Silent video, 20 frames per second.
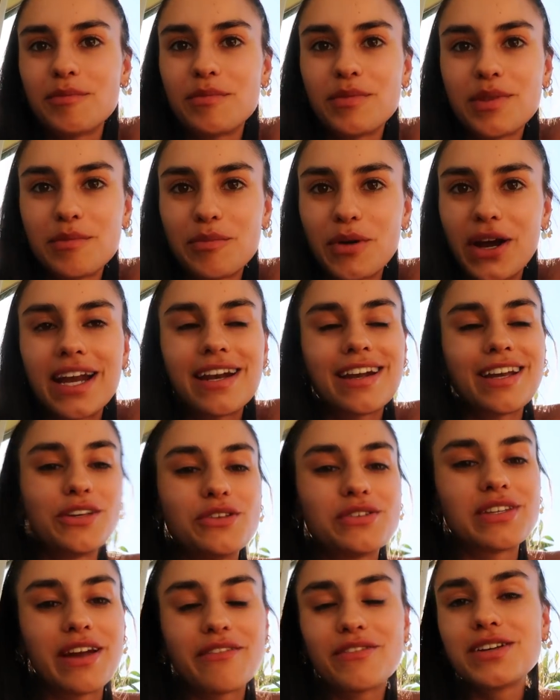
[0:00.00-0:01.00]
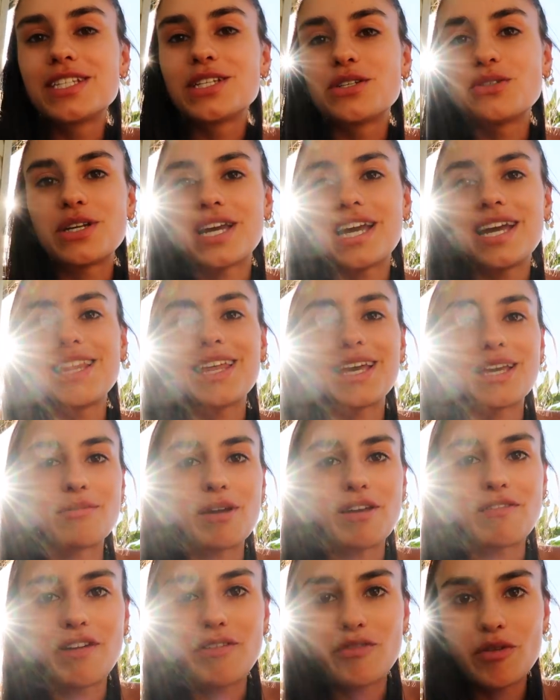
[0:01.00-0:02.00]
the brand I use every single day, like
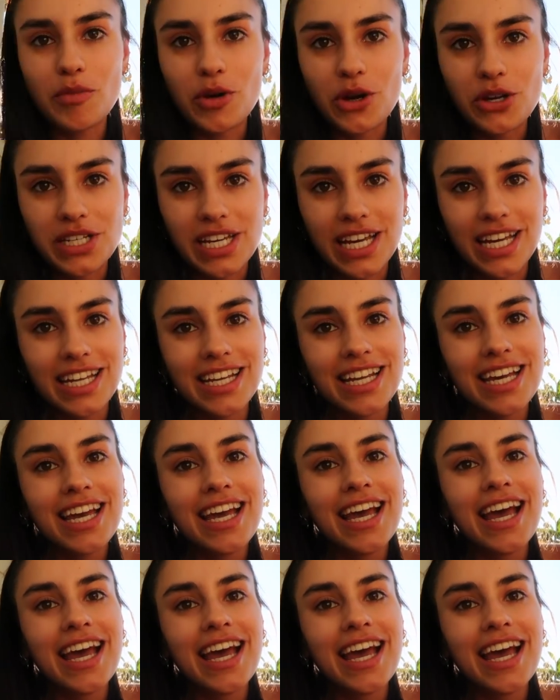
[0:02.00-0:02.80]
my favorite protein.